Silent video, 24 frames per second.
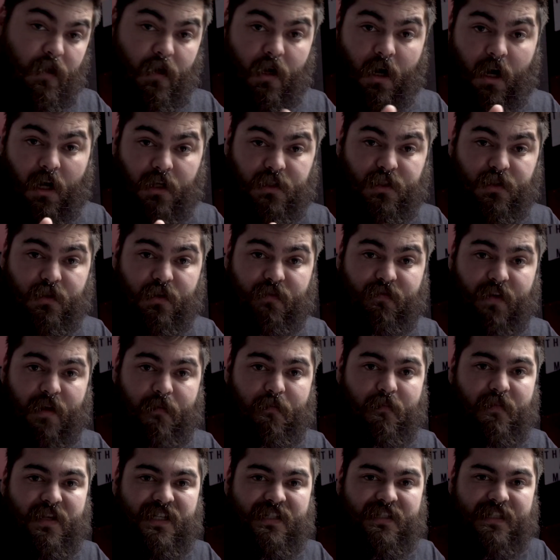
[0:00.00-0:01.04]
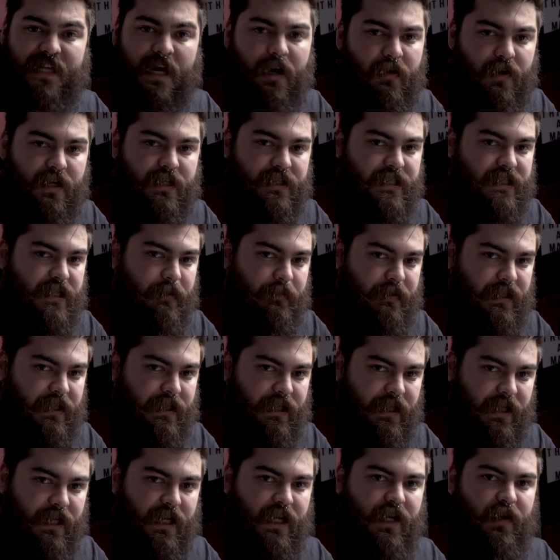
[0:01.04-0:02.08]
Also, if I missed out on something,